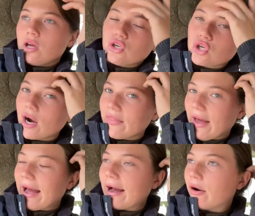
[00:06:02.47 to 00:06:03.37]
try that
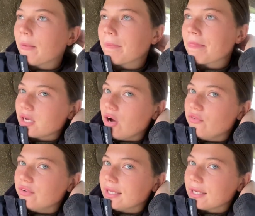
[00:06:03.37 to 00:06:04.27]
out
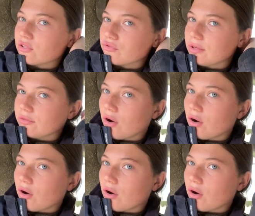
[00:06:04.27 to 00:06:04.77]
hopefully it gets rid of the